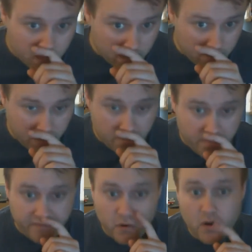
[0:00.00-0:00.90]
uh,
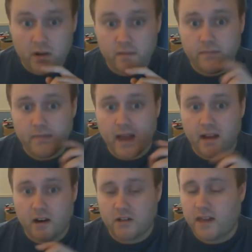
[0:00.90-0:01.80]
before, uh,
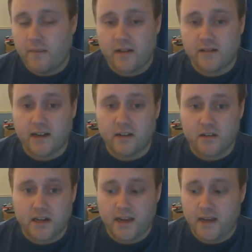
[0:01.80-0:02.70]
Logitech mouse and
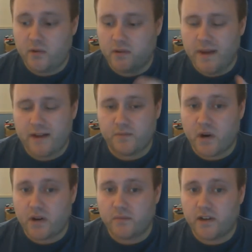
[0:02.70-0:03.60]
Logitech keyboard. The mouse
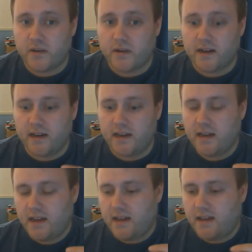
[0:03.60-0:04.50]
broke pretty quickly.
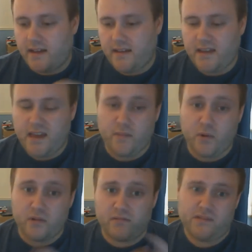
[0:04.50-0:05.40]
Uh, the
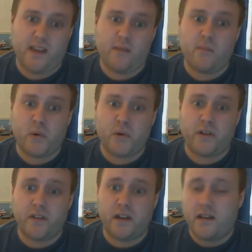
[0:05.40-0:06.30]
keyboard, getting bored
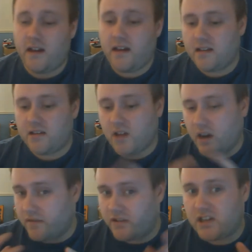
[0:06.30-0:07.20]
of it,
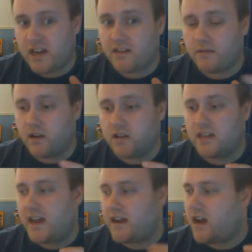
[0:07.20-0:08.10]
decided for a change from
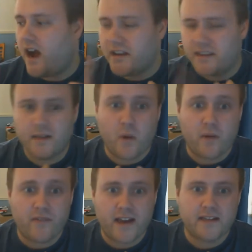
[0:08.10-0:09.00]
Logitech. I didn't
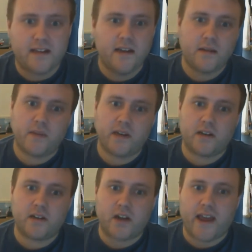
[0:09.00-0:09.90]
want Razer
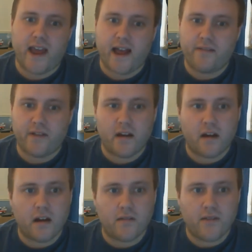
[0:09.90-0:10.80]
because I have
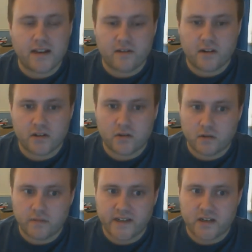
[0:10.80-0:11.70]
a, a Razer Onza
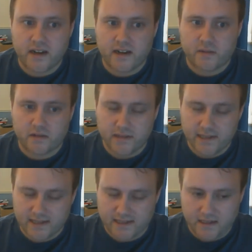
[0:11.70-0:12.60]
Tournament Edition Xbox three
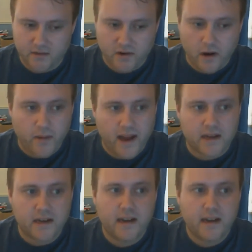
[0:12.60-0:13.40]
sixty control pad,